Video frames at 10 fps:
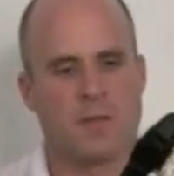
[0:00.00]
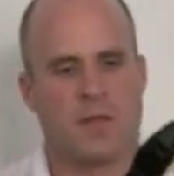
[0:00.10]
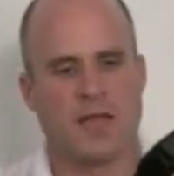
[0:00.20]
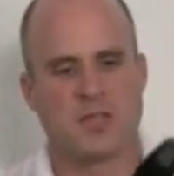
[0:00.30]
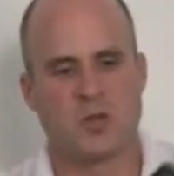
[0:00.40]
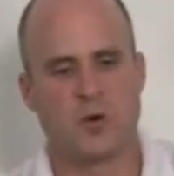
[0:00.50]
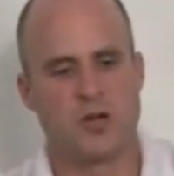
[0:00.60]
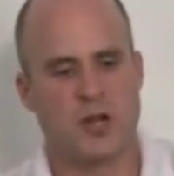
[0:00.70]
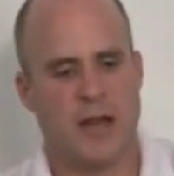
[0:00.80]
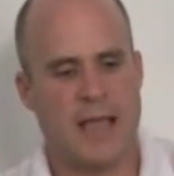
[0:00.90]
as you would
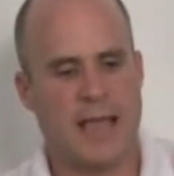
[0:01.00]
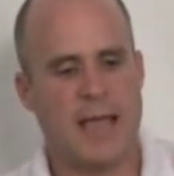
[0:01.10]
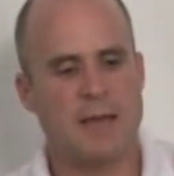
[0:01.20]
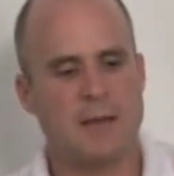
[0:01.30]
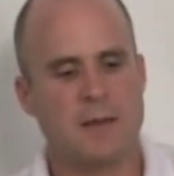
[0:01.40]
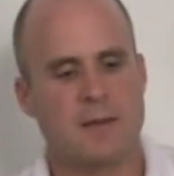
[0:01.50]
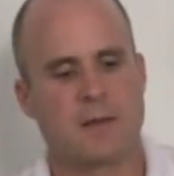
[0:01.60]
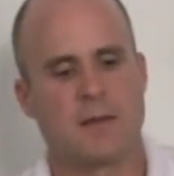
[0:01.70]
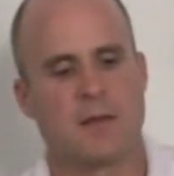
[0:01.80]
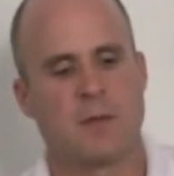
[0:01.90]
your hand,
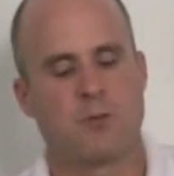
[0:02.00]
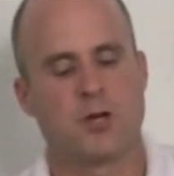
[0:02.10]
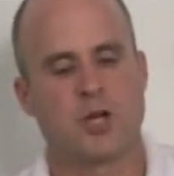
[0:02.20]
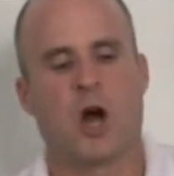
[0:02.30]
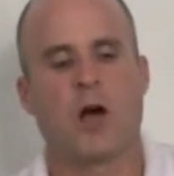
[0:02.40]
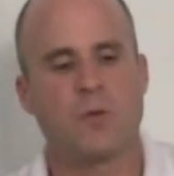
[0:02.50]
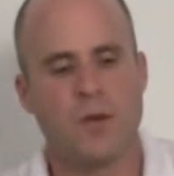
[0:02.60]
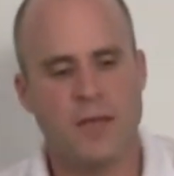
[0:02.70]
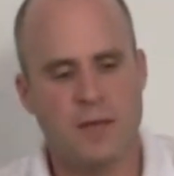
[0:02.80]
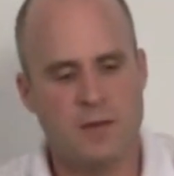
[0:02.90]
push it all the
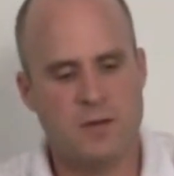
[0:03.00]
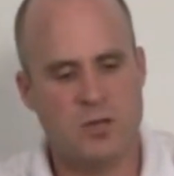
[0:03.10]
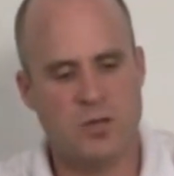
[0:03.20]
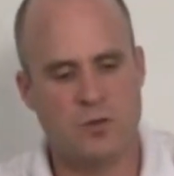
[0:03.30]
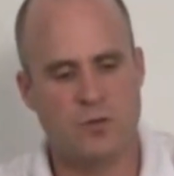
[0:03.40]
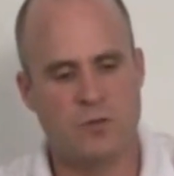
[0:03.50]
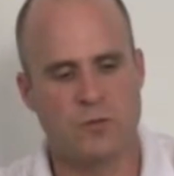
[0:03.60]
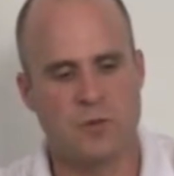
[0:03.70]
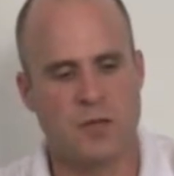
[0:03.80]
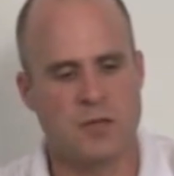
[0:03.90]
way in
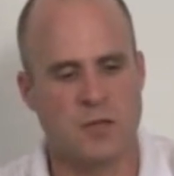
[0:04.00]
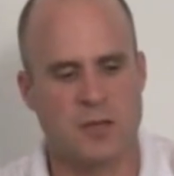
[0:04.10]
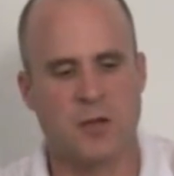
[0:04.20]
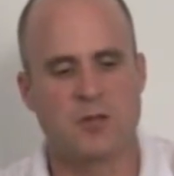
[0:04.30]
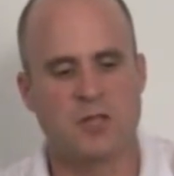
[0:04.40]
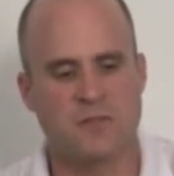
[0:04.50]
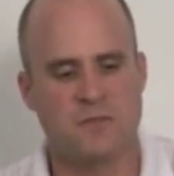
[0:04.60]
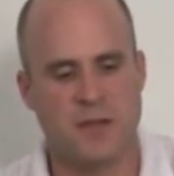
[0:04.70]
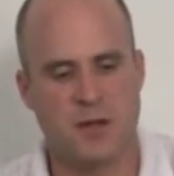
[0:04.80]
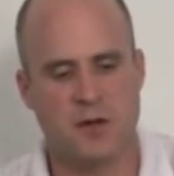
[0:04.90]
till it goes to the
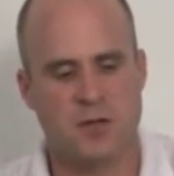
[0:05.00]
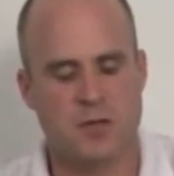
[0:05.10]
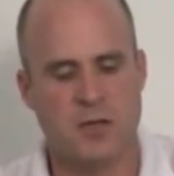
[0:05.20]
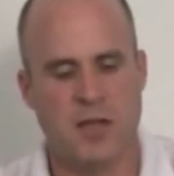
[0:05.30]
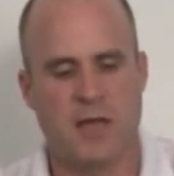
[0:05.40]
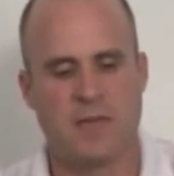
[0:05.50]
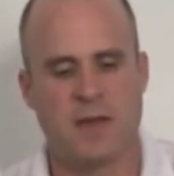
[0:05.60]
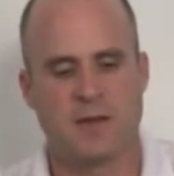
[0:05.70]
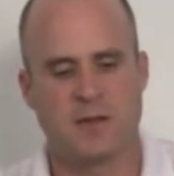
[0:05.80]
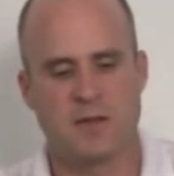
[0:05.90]
fingers, and
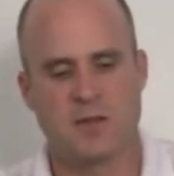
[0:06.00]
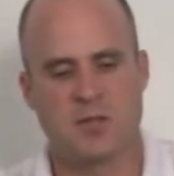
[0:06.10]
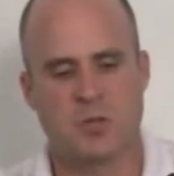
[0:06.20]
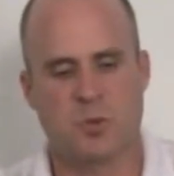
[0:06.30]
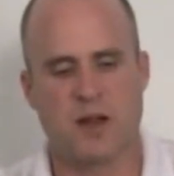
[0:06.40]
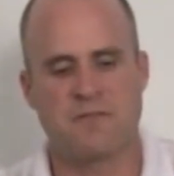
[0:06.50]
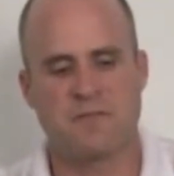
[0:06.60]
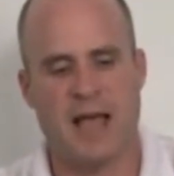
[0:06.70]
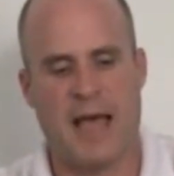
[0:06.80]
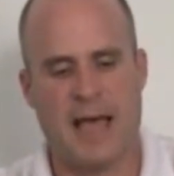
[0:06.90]
then spread it
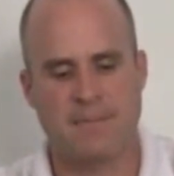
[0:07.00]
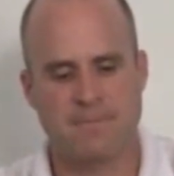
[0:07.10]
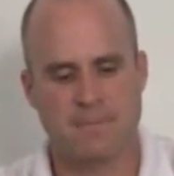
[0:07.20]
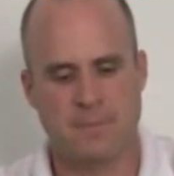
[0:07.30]
flat.